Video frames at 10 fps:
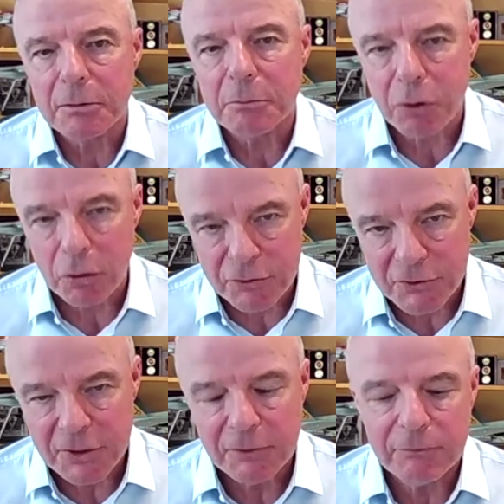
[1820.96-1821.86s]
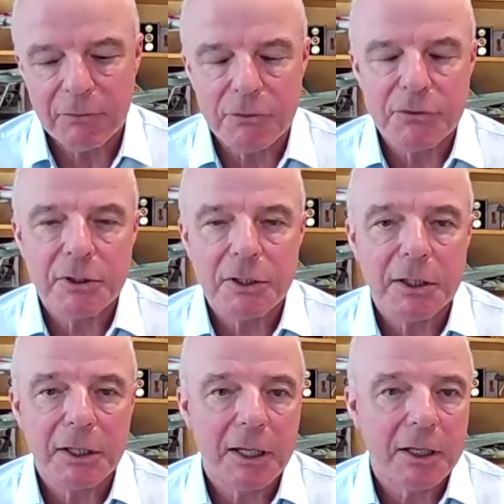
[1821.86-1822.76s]
policy for
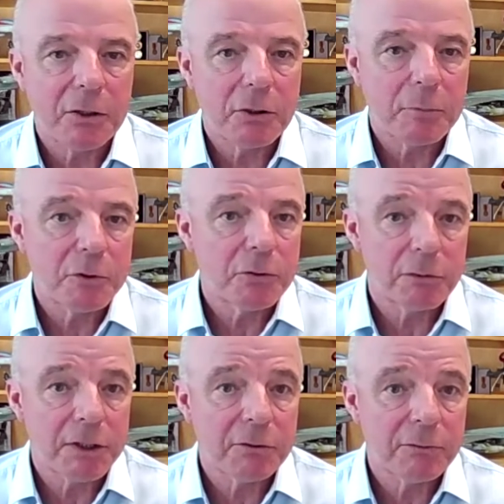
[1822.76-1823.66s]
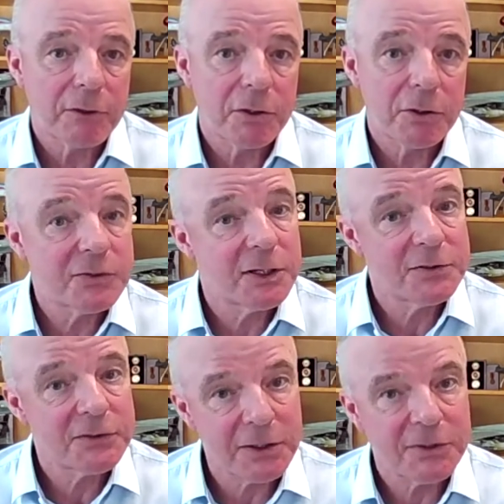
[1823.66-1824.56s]
Australia, and I'm a director of the United
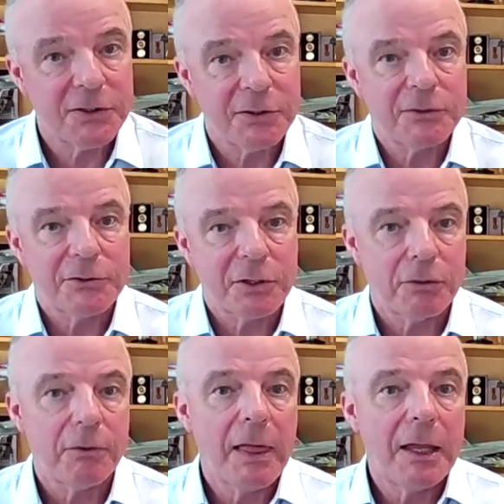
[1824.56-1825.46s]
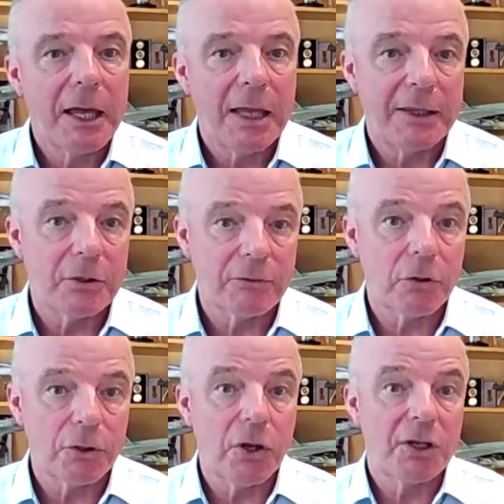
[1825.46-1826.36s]
States Study Centre. So, and then I've
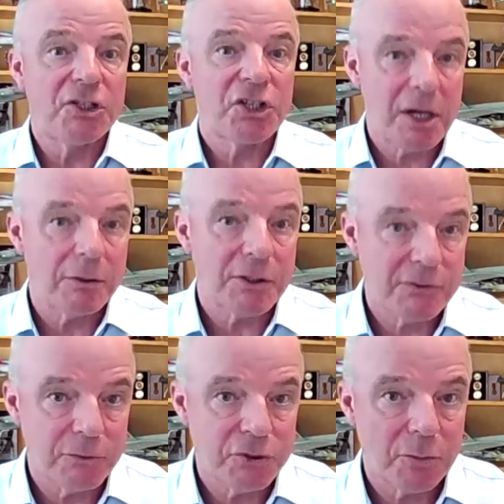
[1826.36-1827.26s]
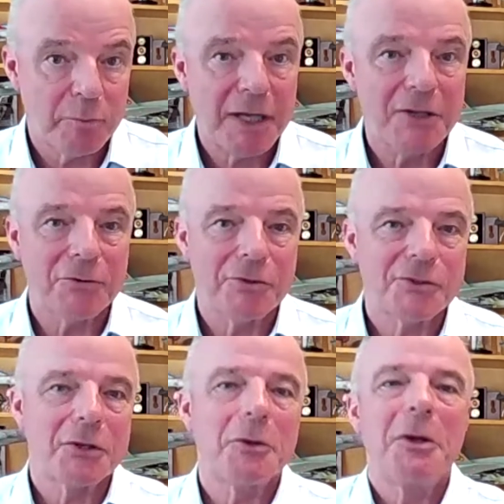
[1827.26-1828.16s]
got 9 charities which I'm patron.
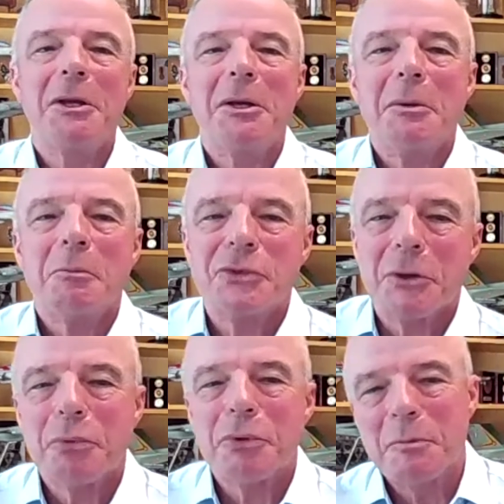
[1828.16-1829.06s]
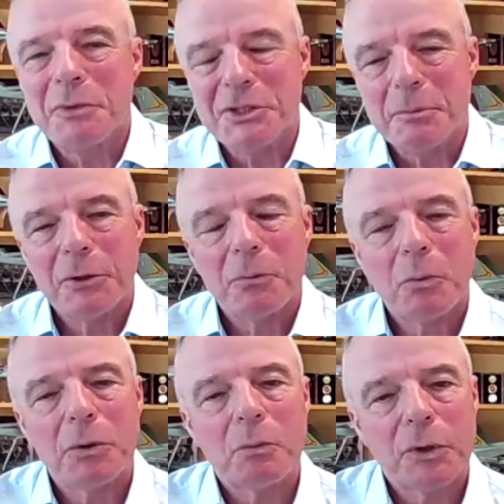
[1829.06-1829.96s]
So pretty busy. But
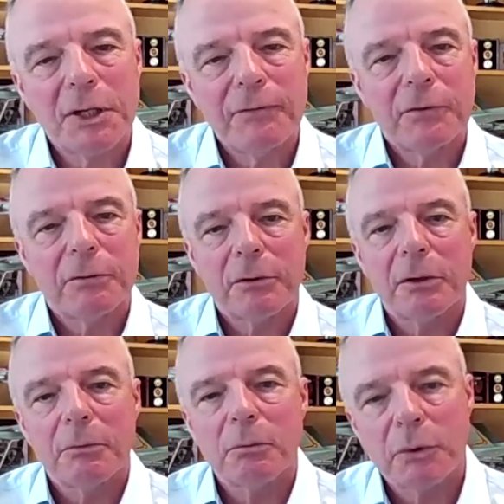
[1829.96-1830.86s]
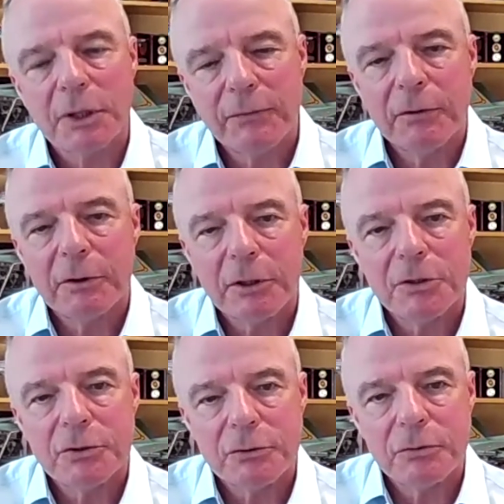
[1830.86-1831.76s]
whatever I
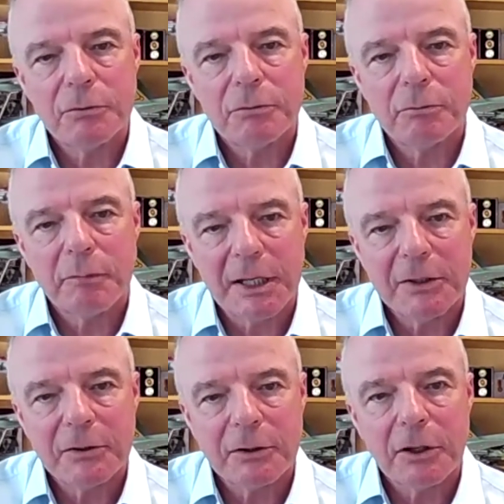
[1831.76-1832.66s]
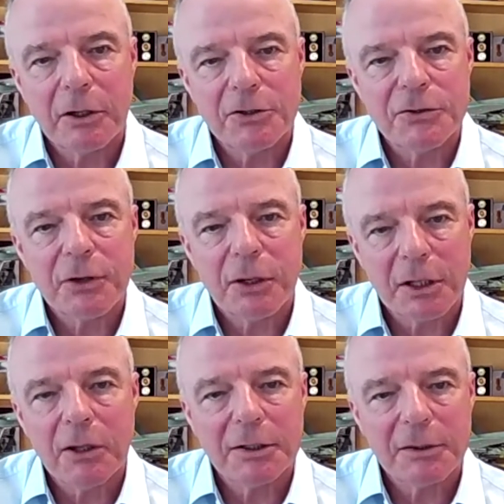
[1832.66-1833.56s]
do, Matt, I'd
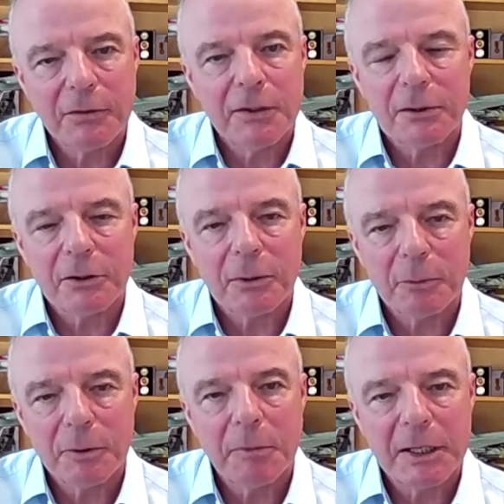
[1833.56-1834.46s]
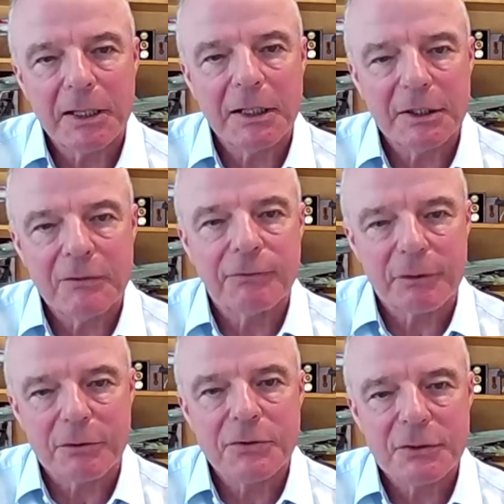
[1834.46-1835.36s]
like to think that I'll be making a
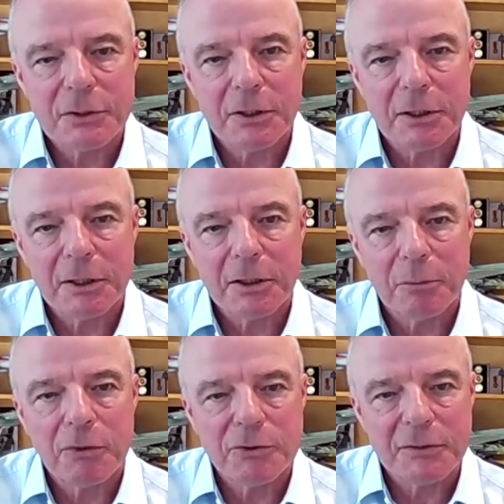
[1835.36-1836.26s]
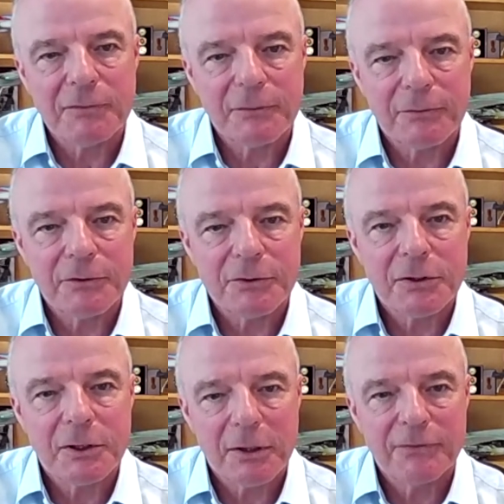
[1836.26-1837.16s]
difference and a positive difference to
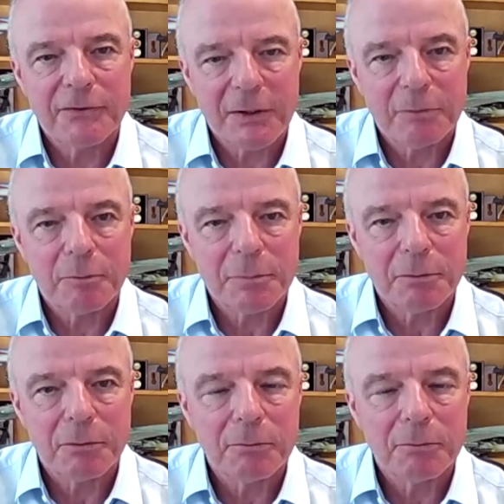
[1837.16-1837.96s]
the lives of other people.